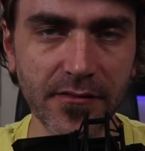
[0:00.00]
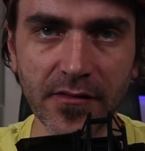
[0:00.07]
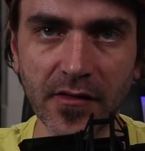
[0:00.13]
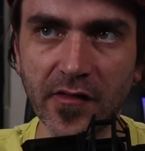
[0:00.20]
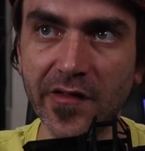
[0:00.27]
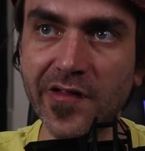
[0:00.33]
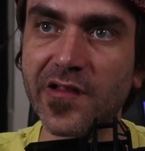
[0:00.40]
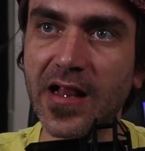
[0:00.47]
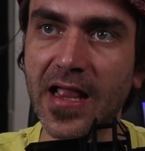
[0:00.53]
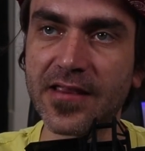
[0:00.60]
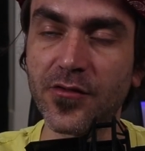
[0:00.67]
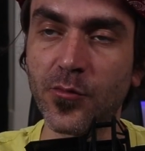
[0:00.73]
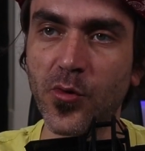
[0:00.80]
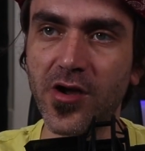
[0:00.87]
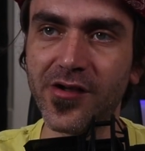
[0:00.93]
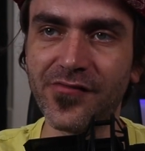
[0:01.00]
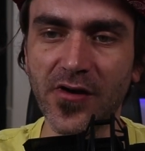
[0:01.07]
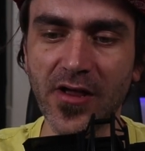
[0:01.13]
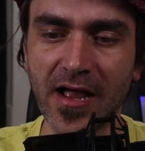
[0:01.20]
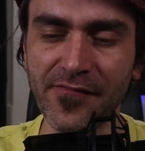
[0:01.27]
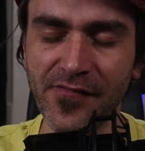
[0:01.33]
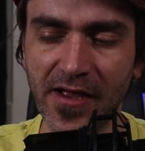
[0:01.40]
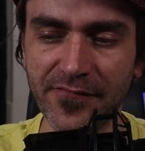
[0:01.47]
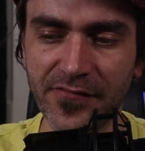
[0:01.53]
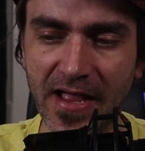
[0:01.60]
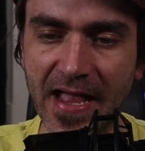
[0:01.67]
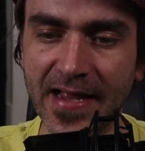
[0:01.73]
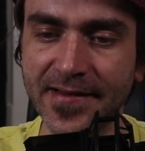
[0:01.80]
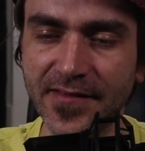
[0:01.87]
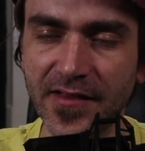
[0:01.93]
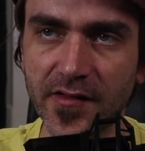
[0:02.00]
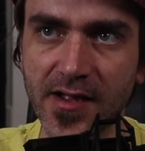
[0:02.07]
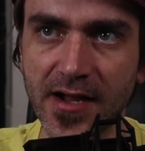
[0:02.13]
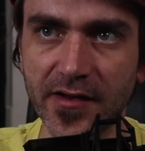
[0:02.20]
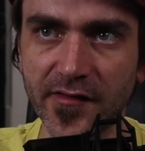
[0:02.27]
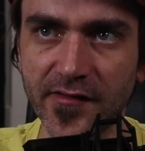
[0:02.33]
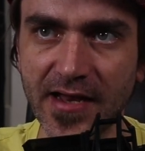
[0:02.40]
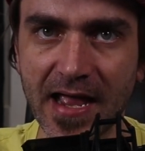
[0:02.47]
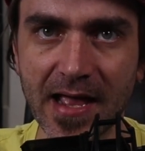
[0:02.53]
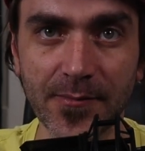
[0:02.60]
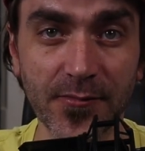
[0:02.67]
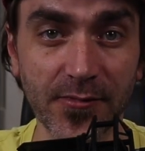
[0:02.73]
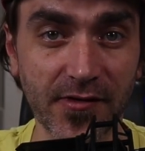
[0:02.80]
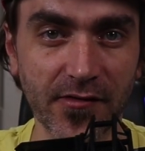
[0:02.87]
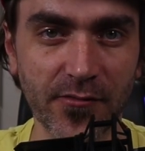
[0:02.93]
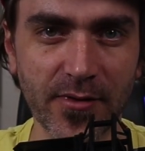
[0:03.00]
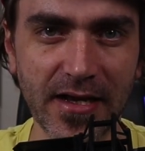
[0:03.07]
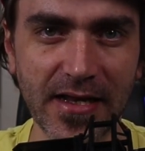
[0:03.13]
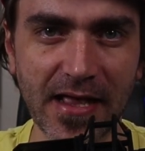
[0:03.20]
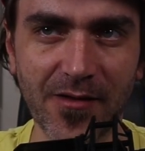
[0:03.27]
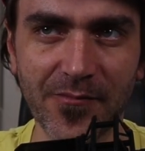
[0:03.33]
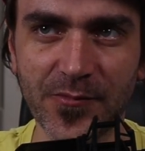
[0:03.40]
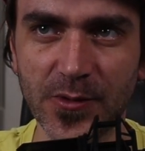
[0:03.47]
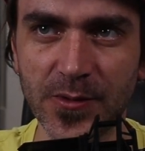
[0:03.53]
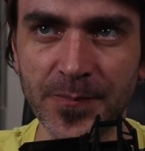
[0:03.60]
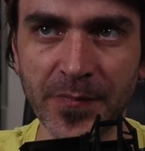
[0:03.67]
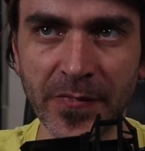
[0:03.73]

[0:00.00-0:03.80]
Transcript: This is like the workflow I find for adding these kind of stabs, which is really helpful.